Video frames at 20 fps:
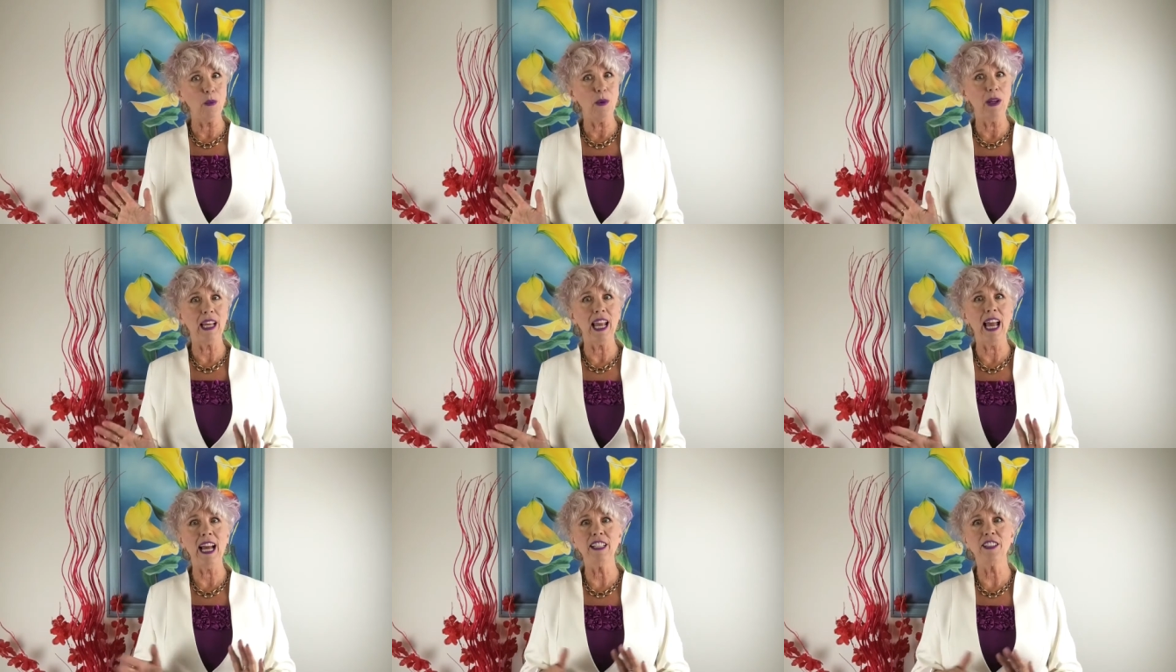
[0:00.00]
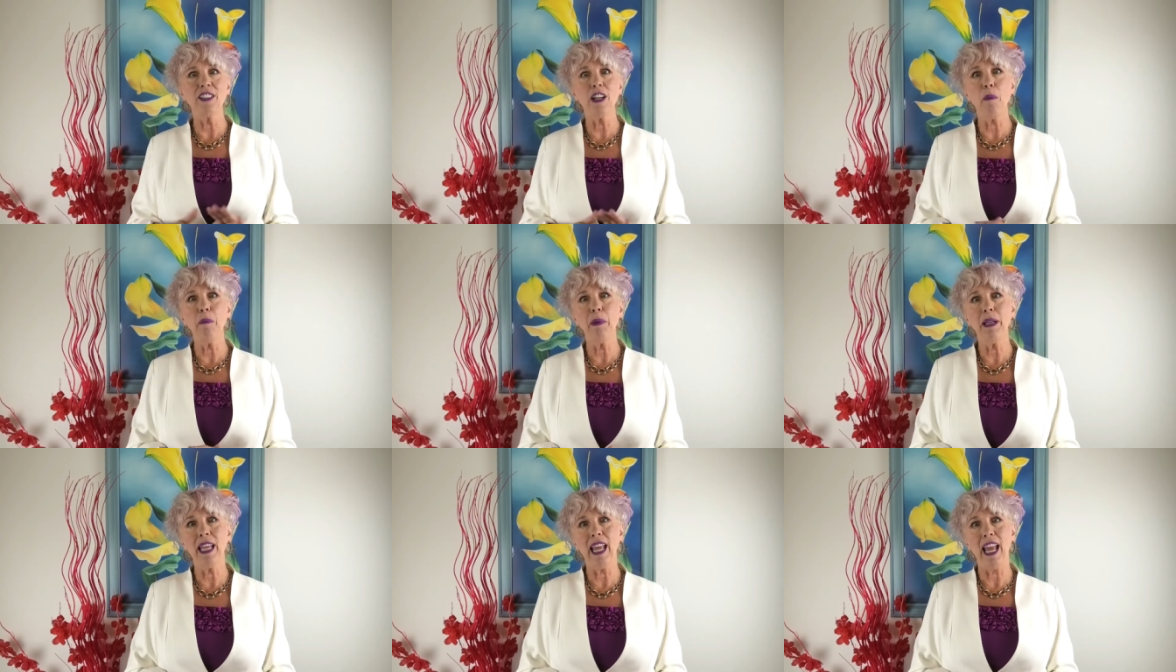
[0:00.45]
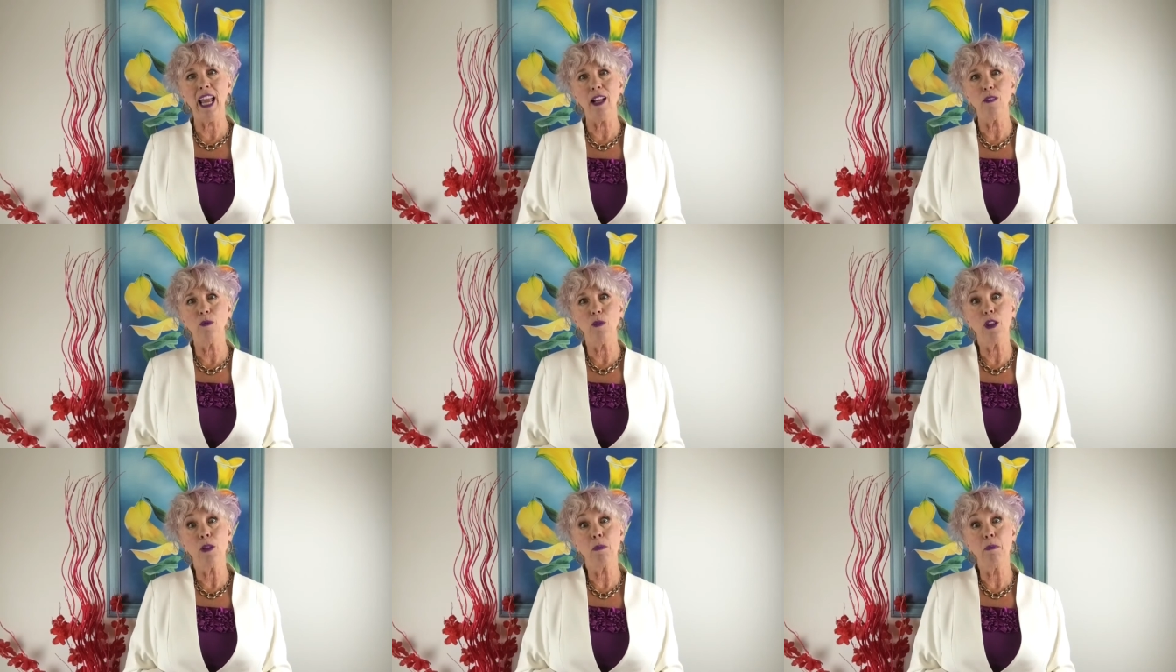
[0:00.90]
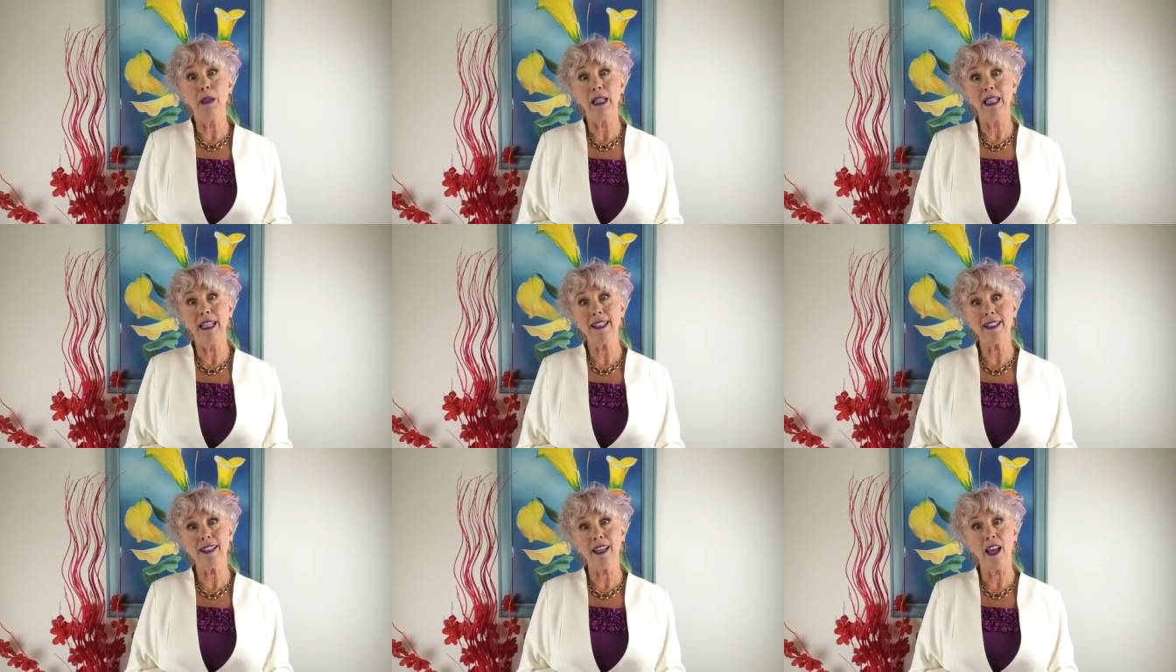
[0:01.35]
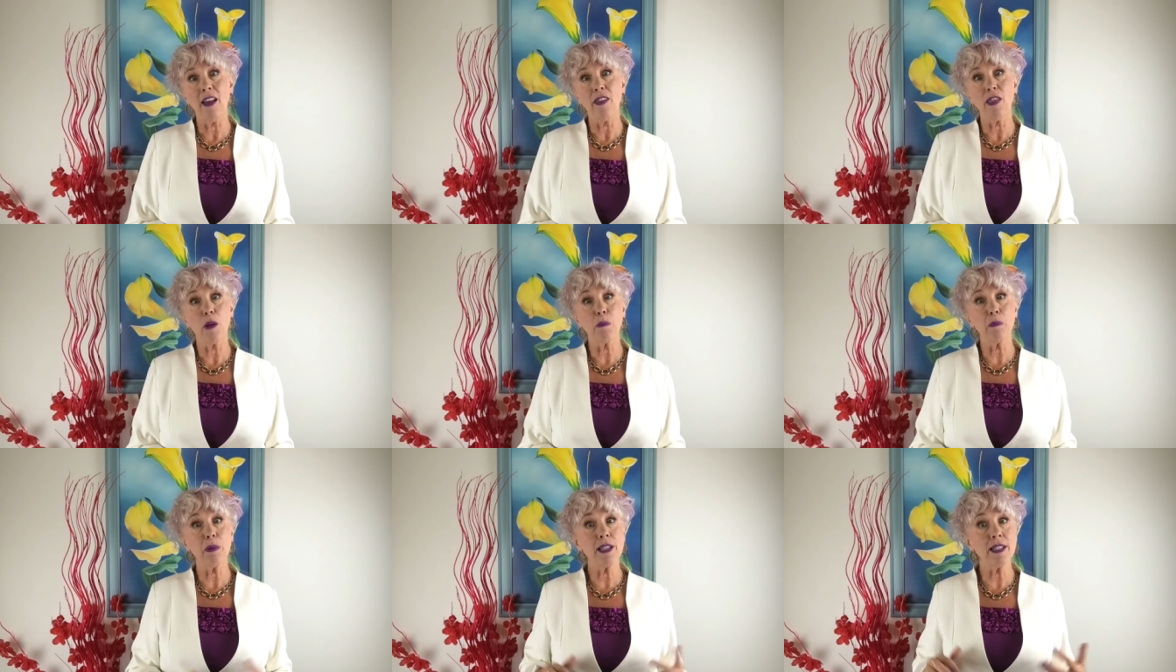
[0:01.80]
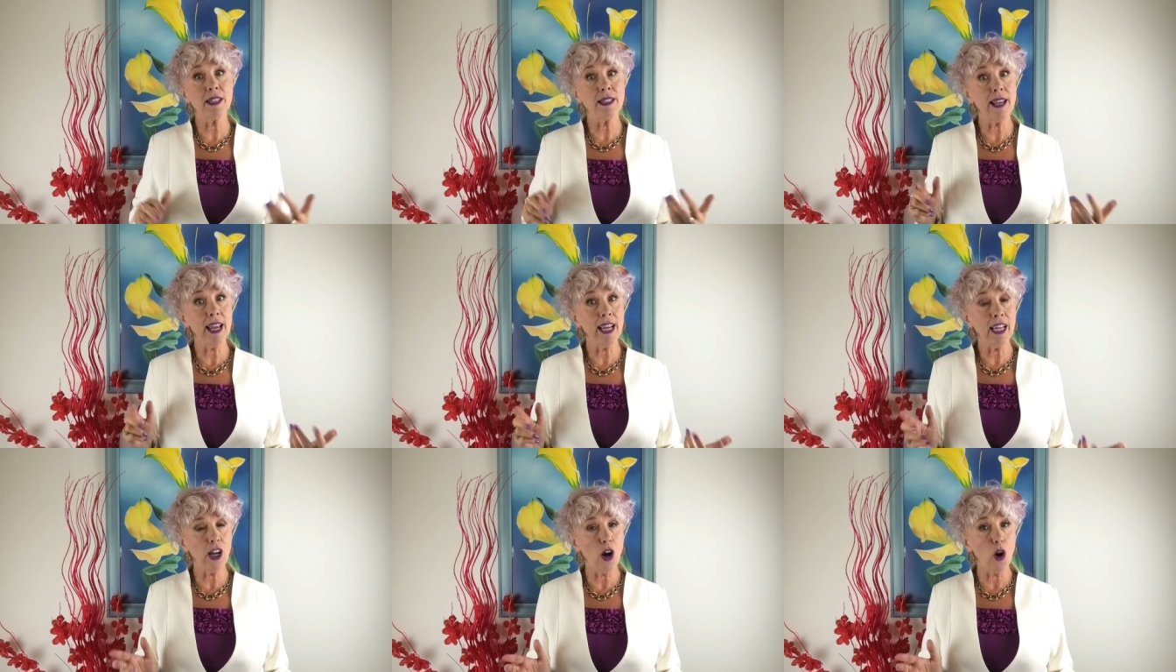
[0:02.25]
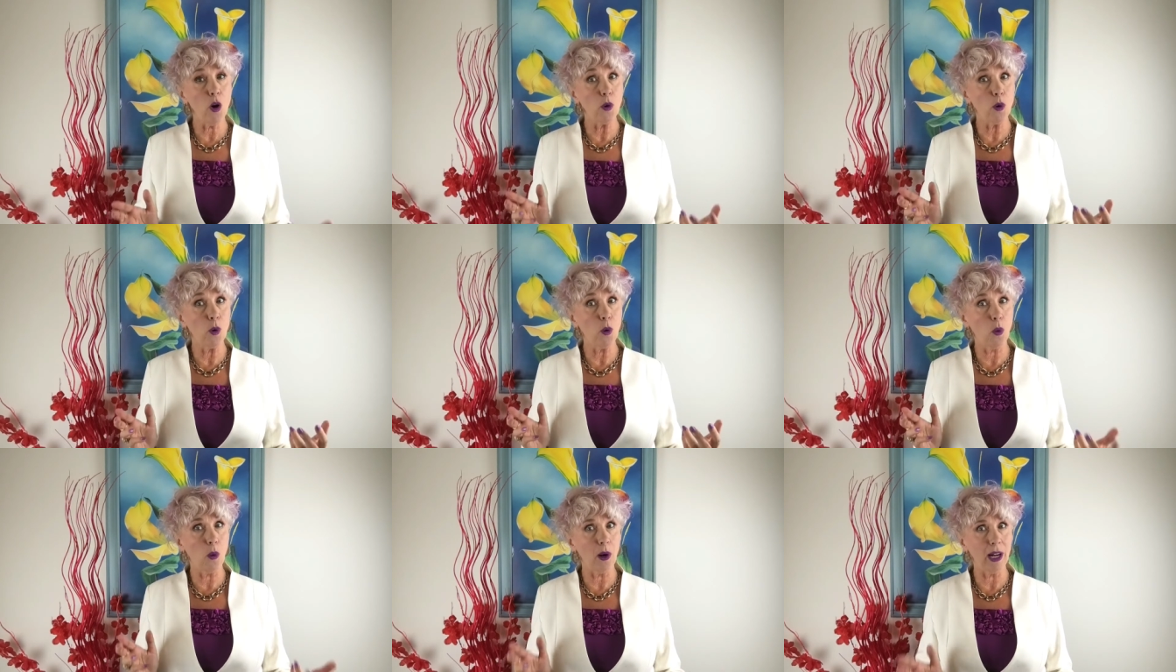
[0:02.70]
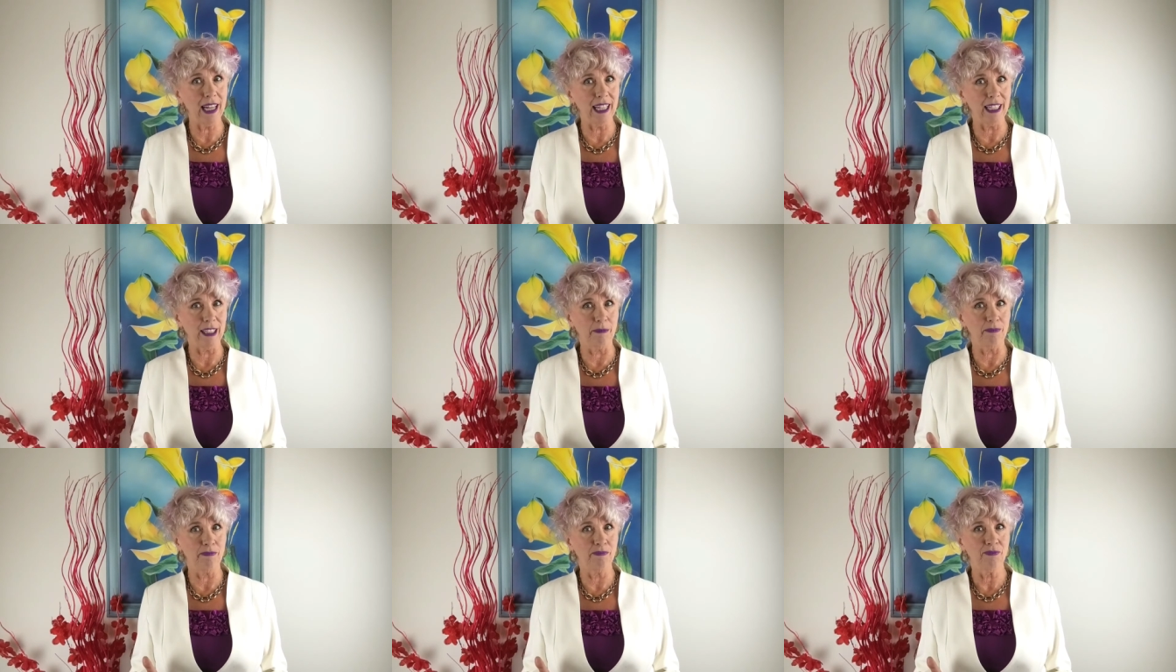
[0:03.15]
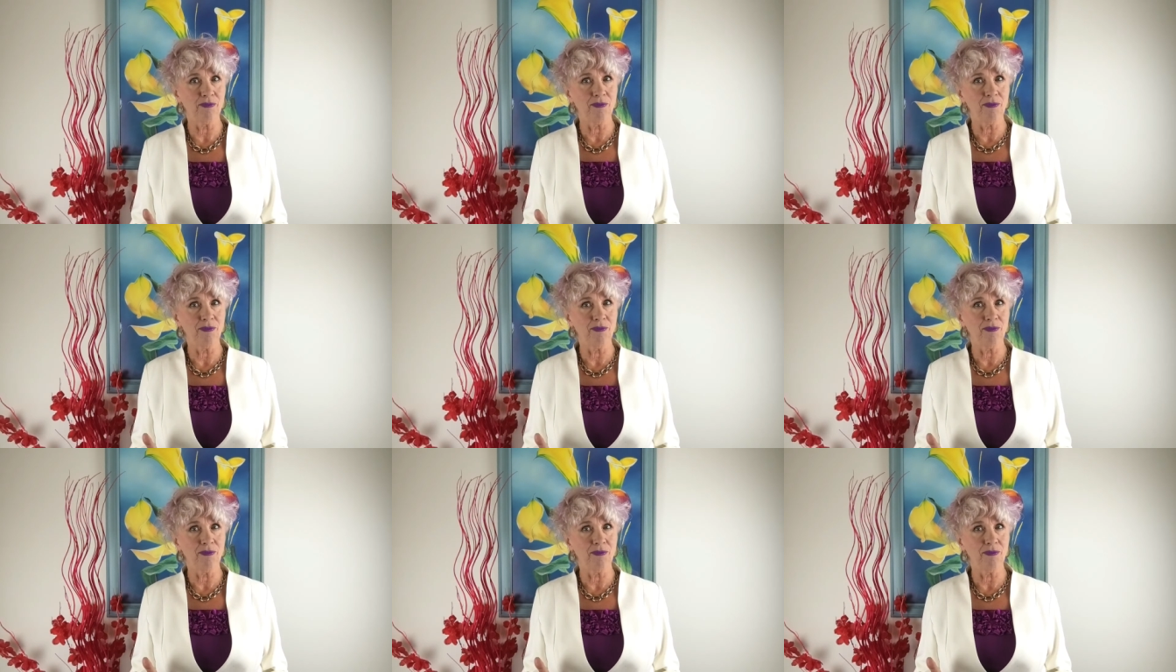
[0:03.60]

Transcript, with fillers: we catch up again with Melissa, the Prosecco Queen.